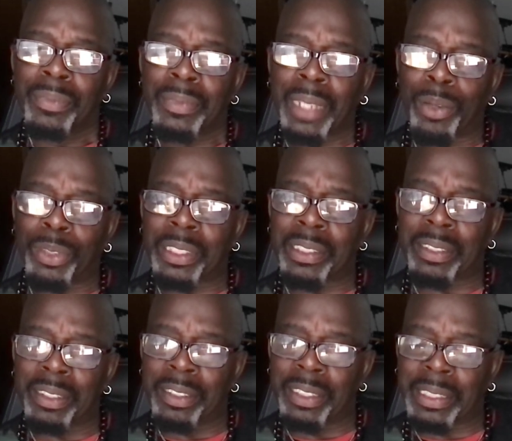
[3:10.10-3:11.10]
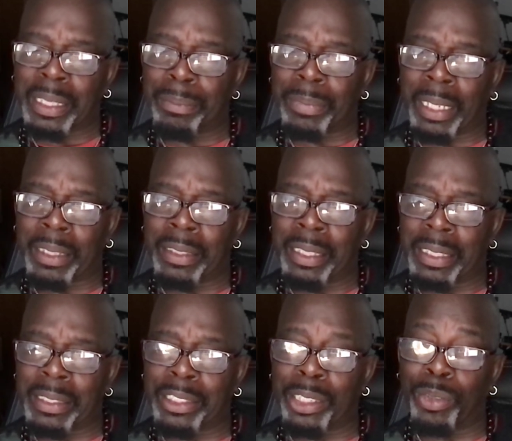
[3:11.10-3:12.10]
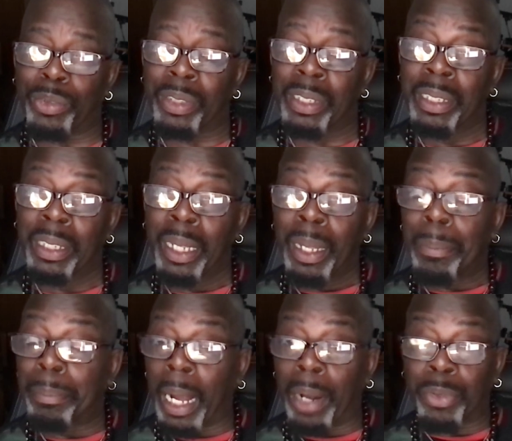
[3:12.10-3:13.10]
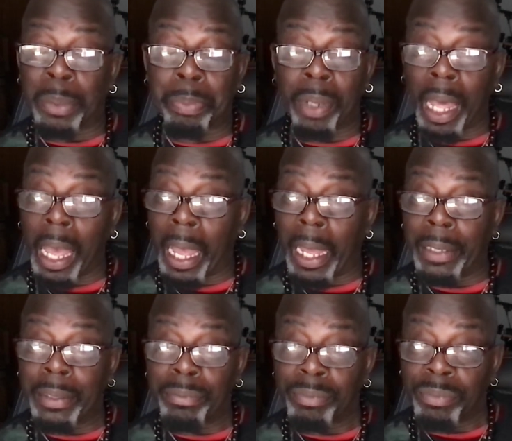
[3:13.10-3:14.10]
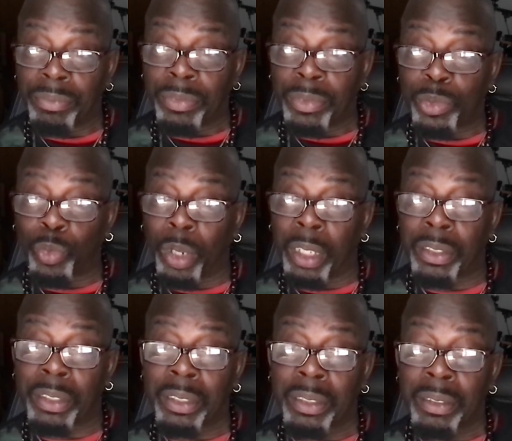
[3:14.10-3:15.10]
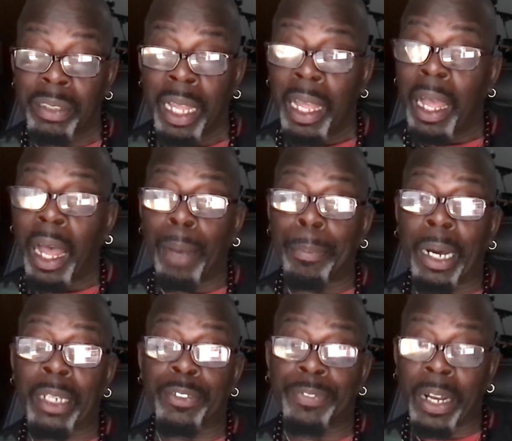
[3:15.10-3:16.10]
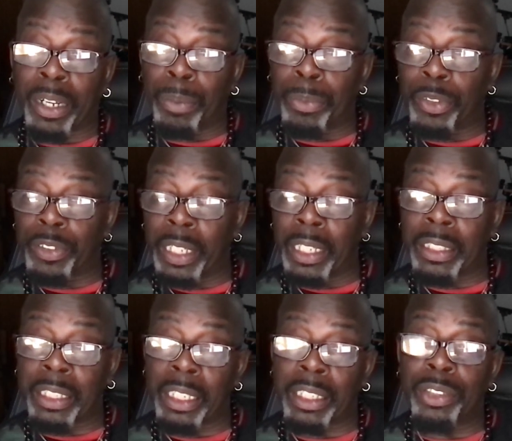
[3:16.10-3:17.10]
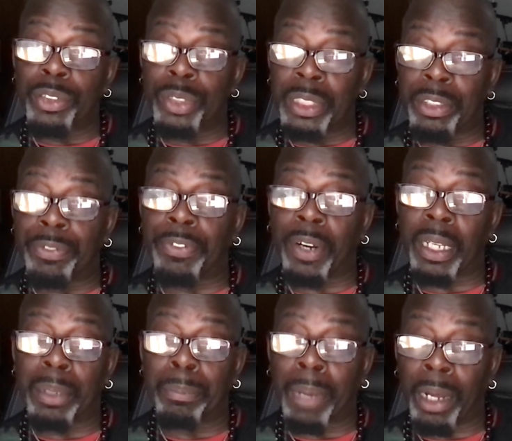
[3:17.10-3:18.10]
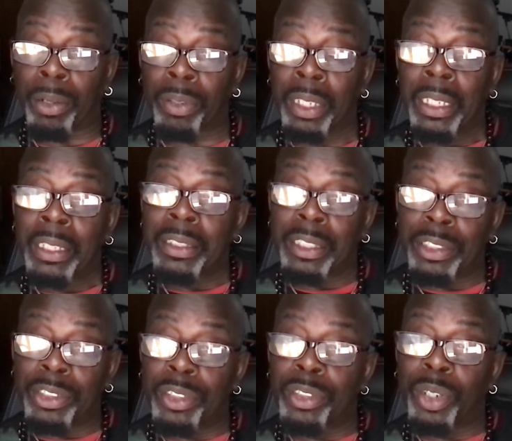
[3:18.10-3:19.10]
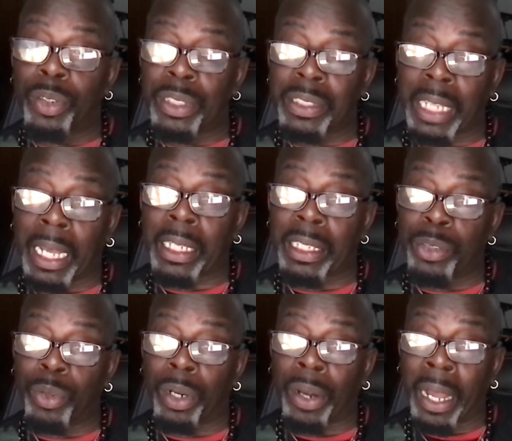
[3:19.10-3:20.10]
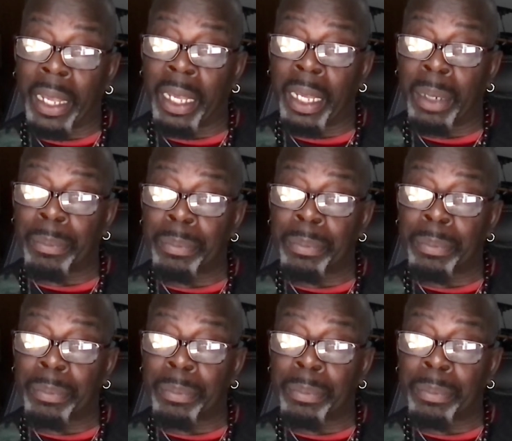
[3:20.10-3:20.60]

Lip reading: That was his little attempt at a nigger joke. My reply was, how about if I come over there and kick you in your fucking mouth? Then you'll know exactly where I am.